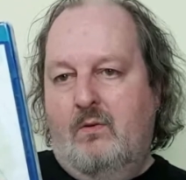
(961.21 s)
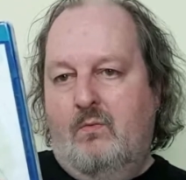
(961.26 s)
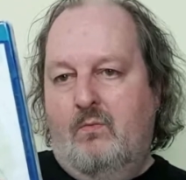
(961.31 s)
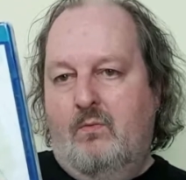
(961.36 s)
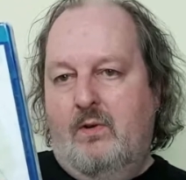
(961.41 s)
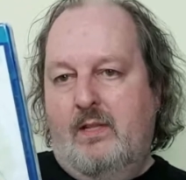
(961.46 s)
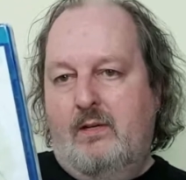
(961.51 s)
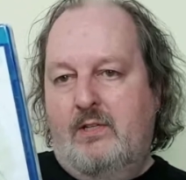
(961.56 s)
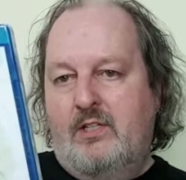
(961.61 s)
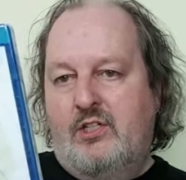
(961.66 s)

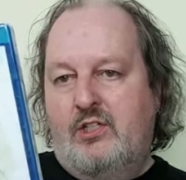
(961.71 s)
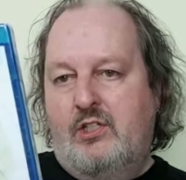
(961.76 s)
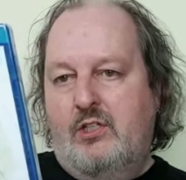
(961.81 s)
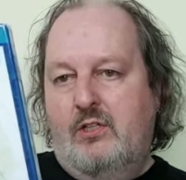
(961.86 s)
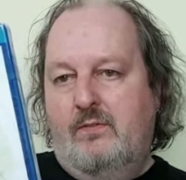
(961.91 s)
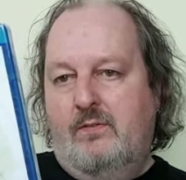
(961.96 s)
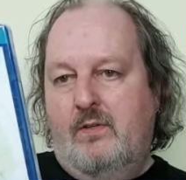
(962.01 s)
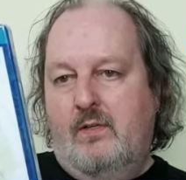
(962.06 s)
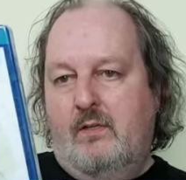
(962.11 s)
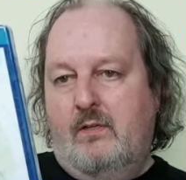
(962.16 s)
whether it's
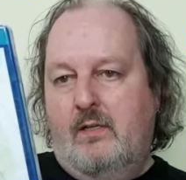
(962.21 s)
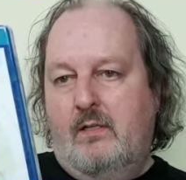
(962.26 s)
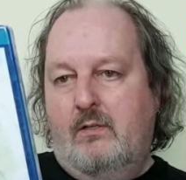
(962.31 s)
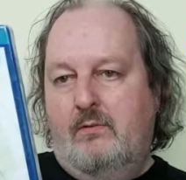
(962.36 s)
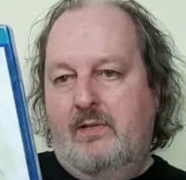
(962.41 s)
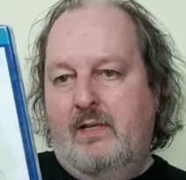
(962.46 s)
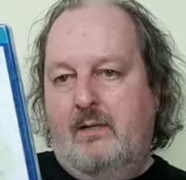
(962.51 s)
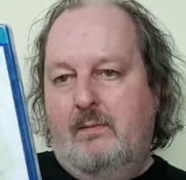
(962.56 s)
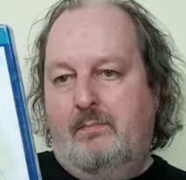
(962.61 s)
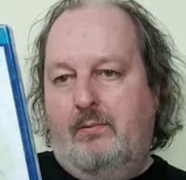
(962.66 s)
juvenile
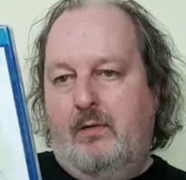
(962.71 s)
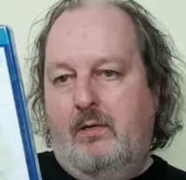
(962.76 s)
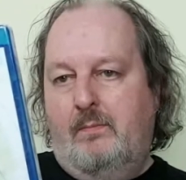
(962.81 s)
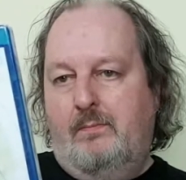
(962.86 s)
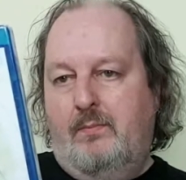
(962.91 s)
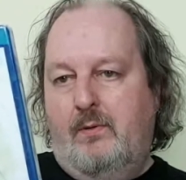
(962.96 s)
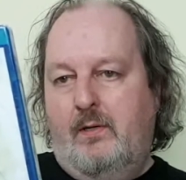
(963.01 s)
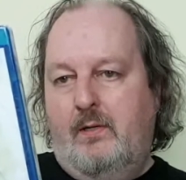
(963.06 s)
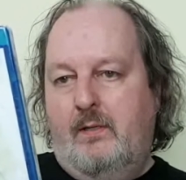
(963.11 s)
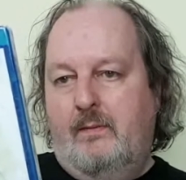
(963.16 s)
or
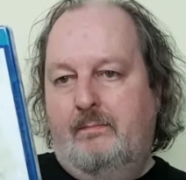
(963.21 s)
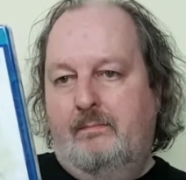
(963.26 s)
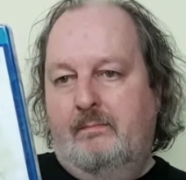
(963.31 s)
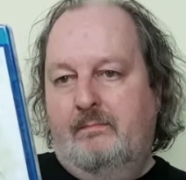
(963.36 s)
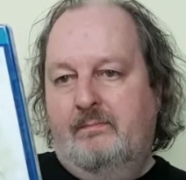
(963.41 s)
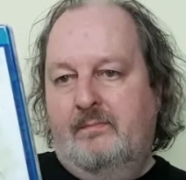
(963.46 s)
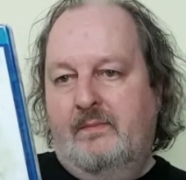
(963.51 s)
inappropriate.